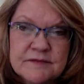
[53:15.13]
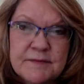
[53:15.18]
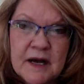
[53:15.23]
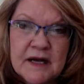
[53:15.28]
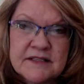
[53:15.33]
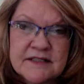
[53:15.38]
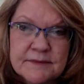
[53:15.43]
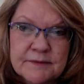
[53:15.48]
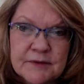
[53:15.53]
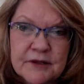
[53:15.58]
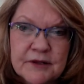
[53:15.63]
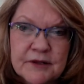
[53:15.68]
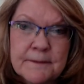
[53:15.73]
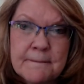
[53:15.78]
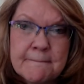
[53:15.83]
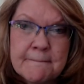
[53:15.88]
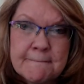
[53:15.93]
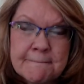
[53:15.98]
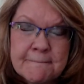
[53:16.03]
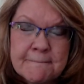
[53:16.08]
possible.
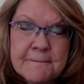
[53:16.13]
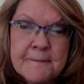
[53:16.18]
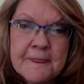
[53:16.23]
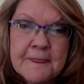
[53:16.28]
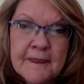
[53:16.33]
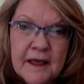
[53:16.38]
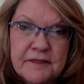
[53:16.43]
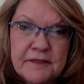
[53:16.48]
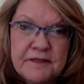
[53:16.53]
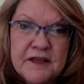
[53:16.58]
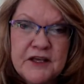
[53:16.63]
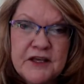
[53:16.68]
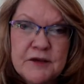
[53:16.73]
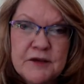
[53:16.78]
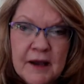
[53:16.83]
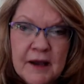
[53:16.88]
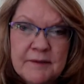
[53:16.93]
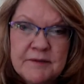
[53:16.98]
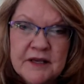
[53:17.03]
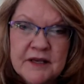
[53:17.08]
I think you
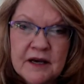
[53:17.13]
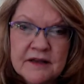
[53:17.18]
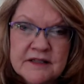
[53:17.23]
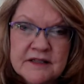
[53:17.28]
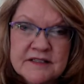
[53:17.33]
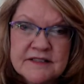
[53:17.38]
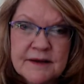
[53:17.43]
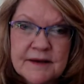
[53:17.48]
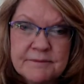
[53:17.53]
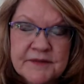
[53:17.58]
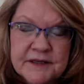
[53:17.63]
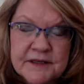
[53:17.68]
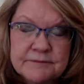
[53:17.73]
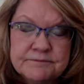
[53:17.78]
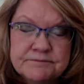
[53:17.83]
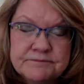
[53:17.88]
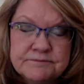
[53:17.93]
might be onto something.